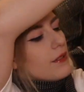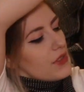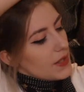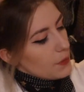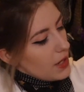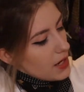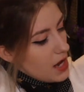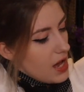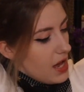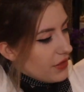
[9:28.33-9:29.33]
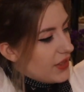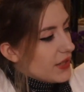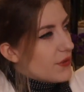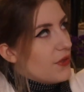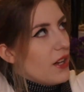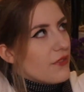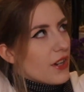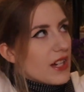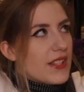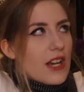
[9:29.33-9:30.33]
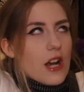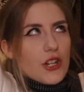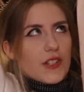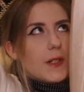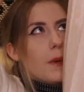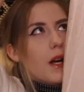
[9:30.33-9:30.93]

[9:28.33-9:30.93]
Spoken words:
of this one. This felt very Sarah Jessica